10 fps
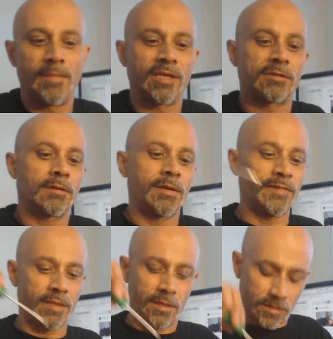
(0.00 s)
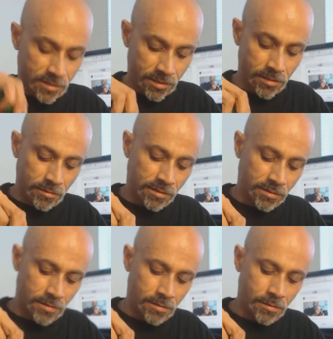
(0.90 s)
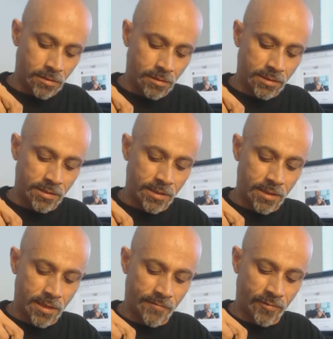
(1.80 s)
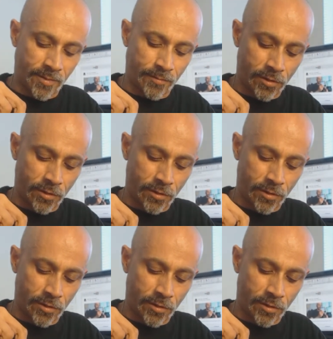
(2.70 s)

Make sure everything is still snug and tight after my